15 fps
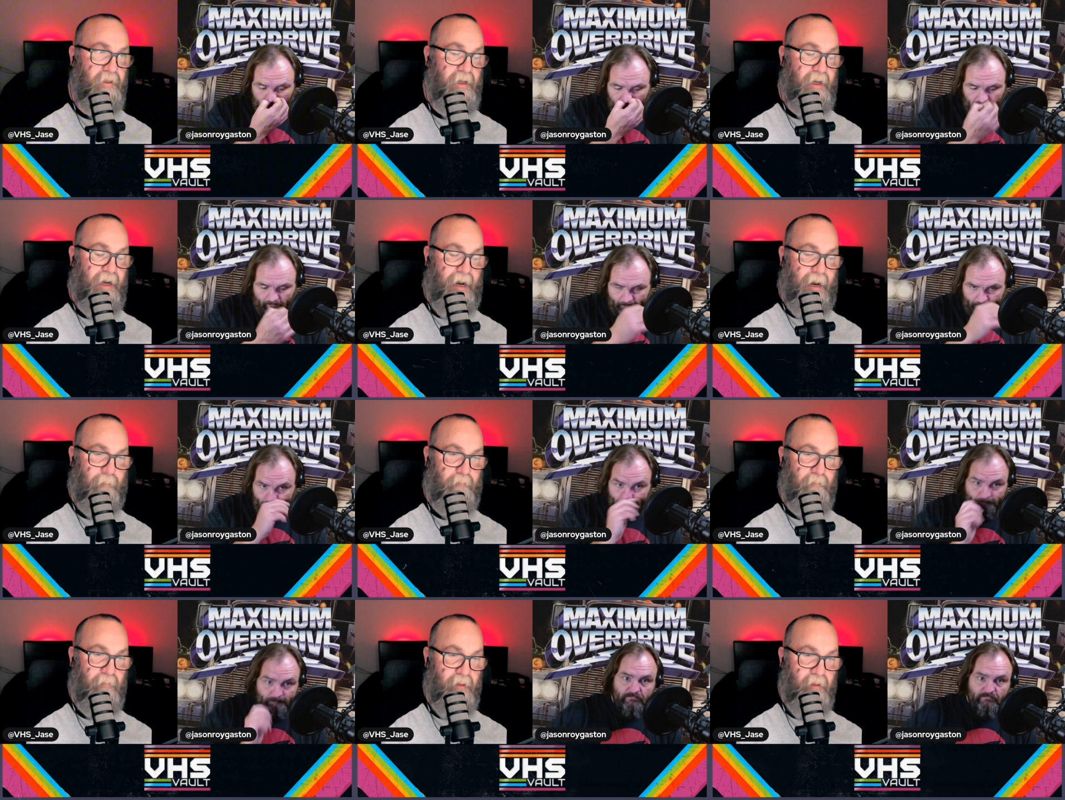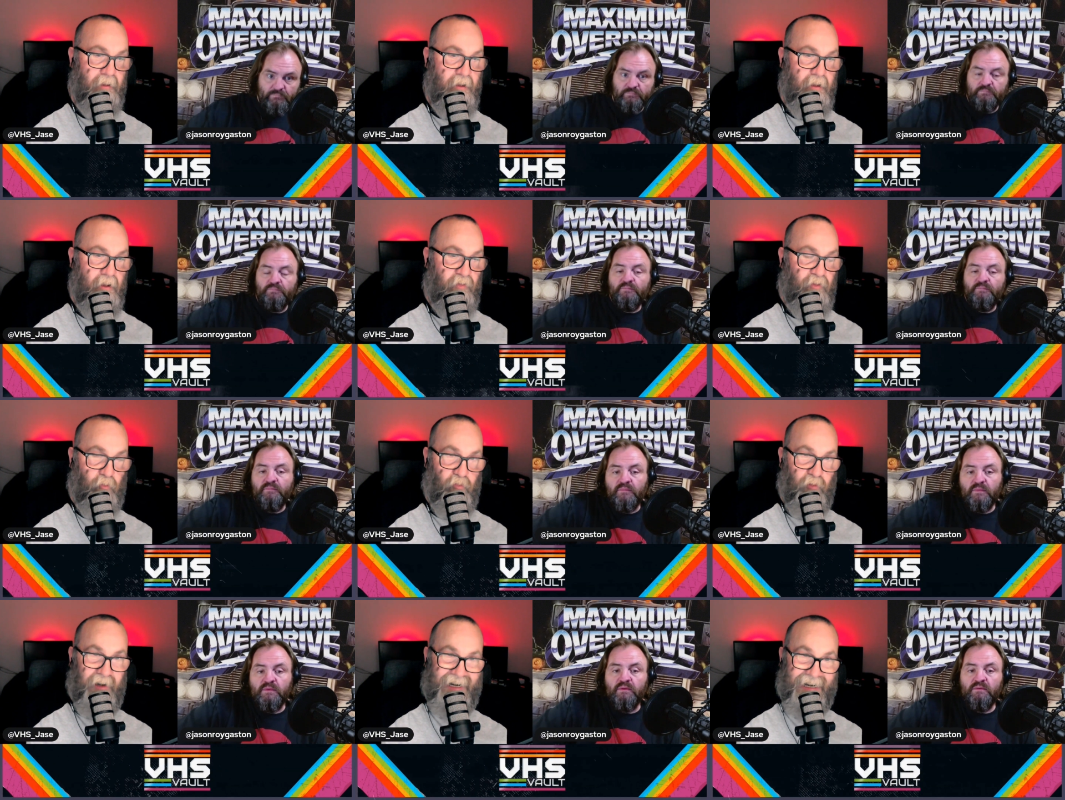Speaker 1: um, the
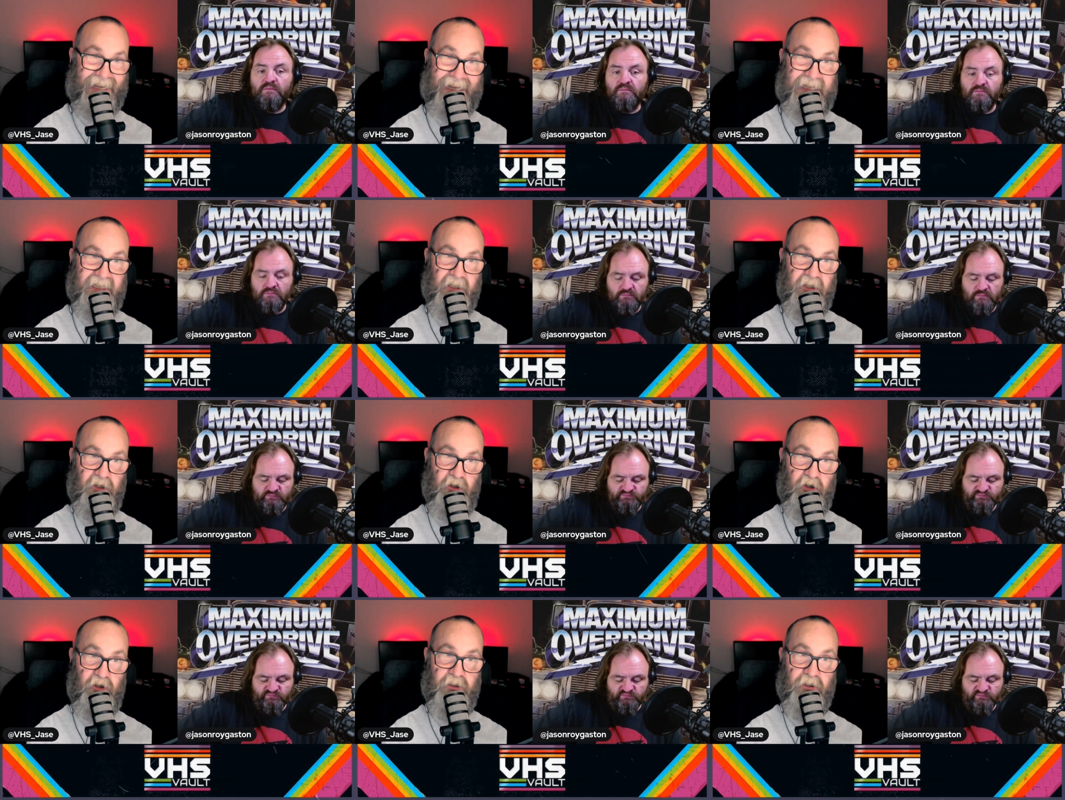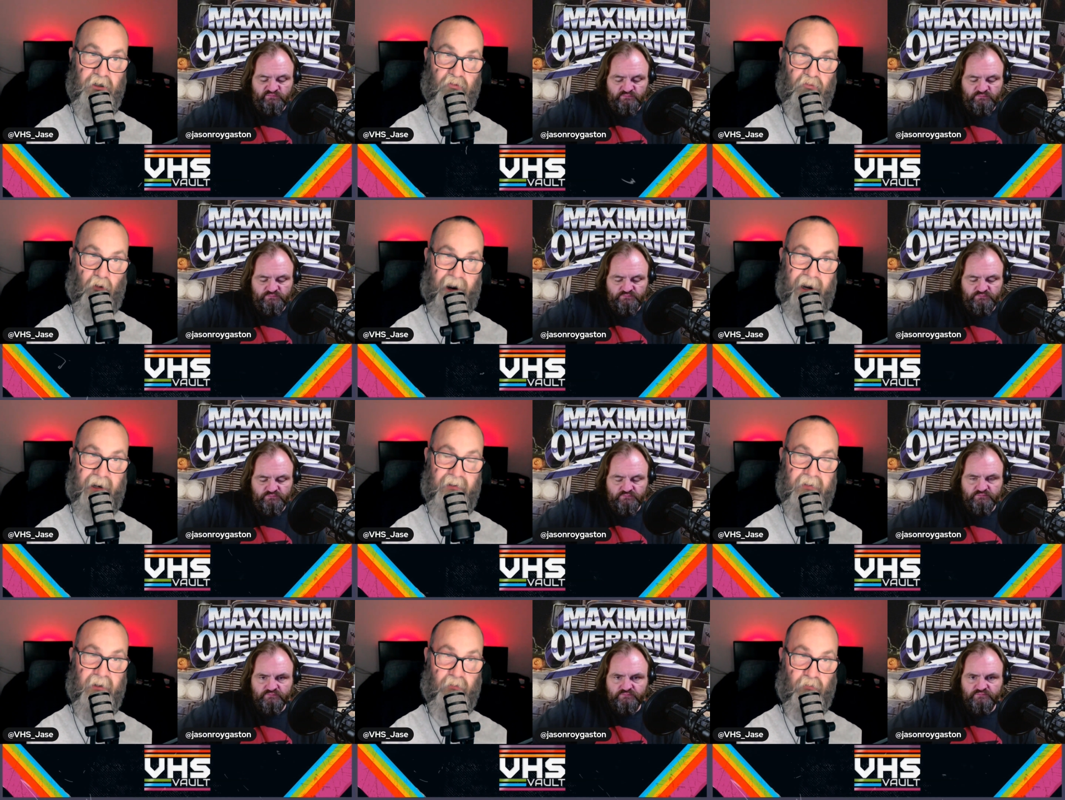release to use the, gray,
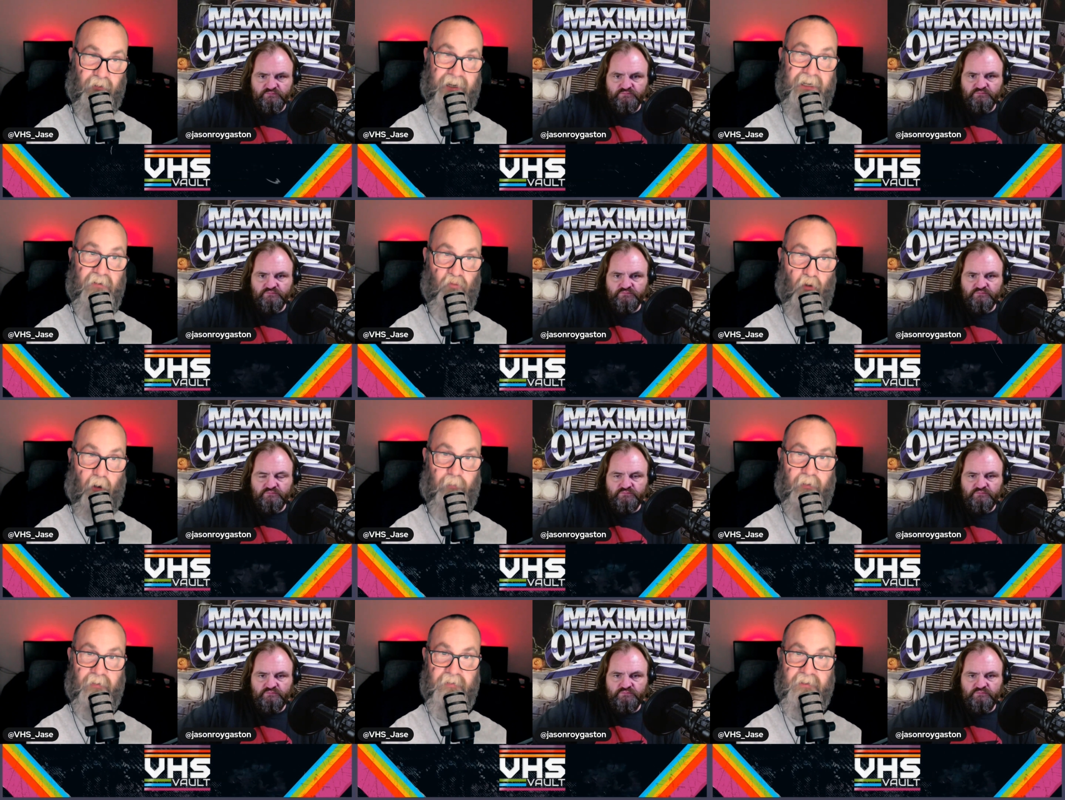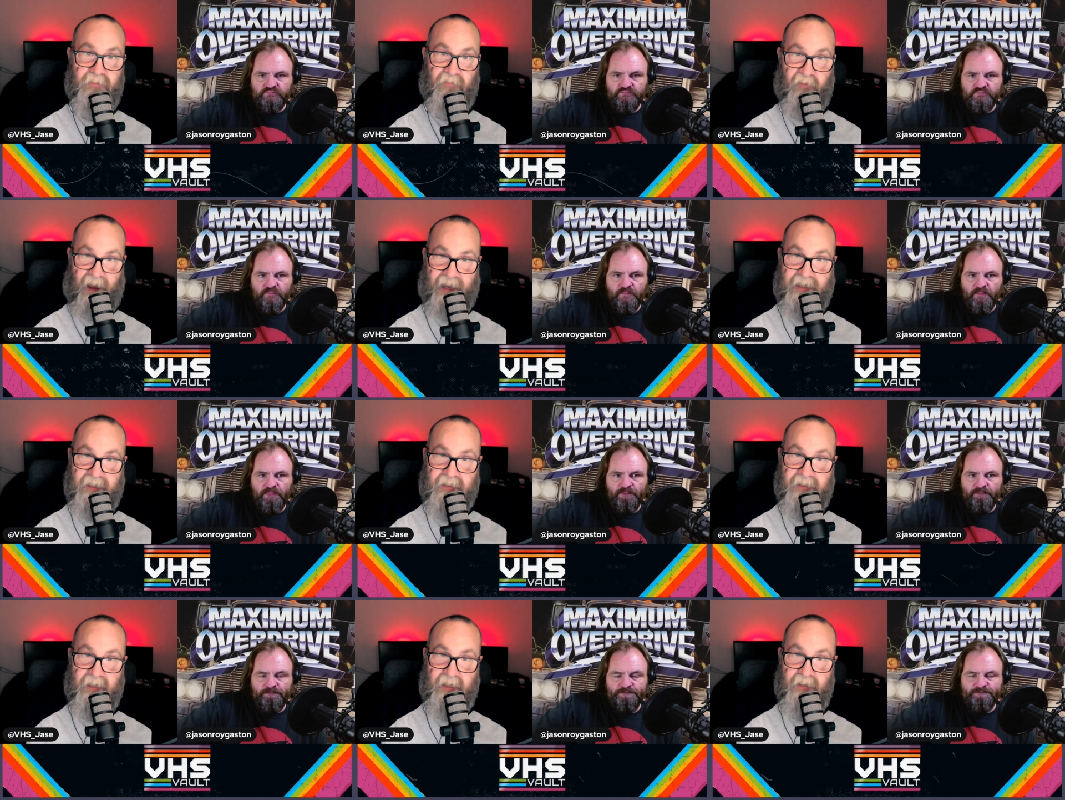the Green Goblin's face
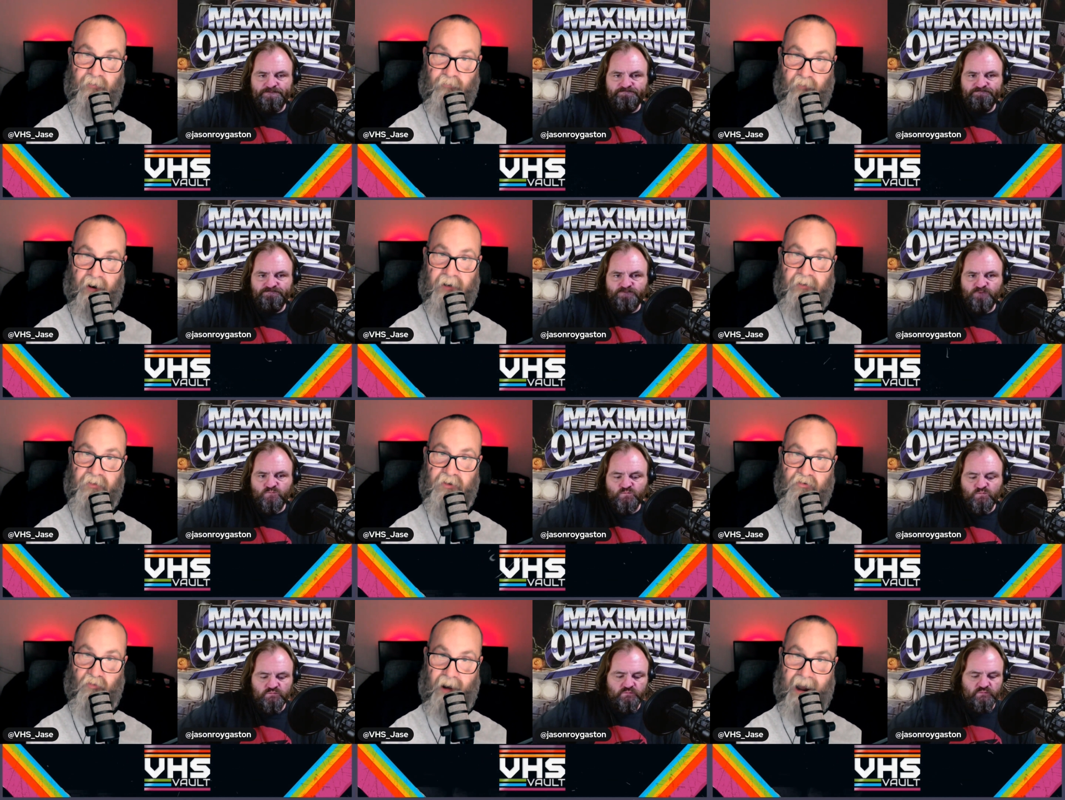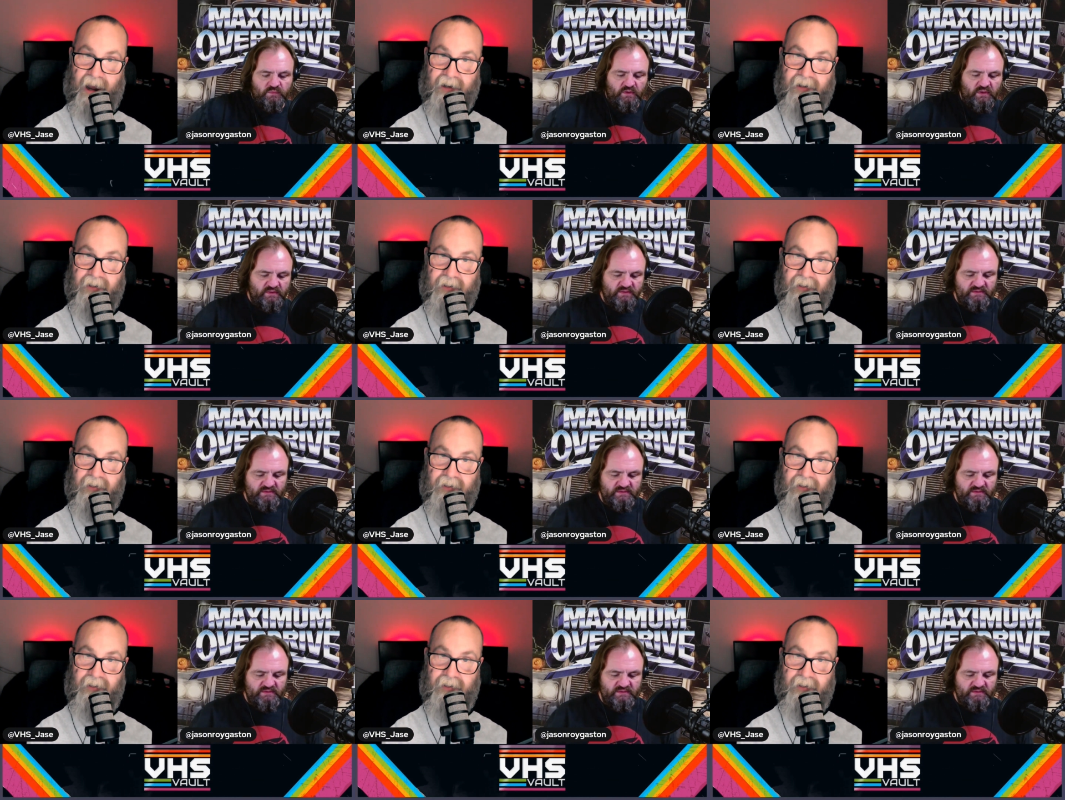in the front of the truck.